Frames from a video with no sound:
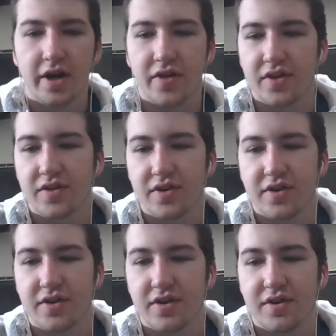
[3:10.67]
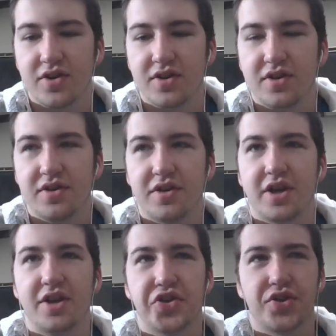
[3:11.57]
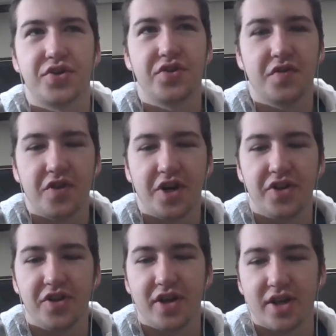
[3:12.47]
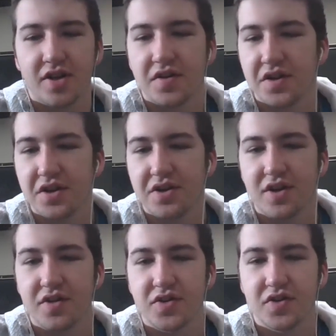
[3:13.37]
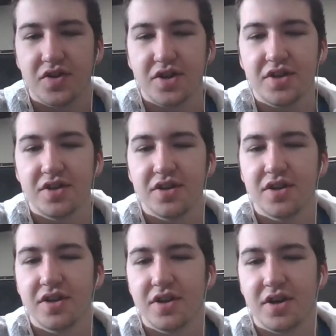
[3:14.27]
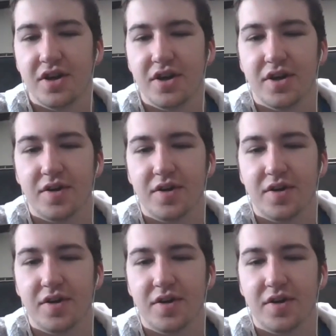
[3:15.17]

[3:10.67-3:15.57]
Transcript: I think they kind of struggle to find their identity in this league. Um,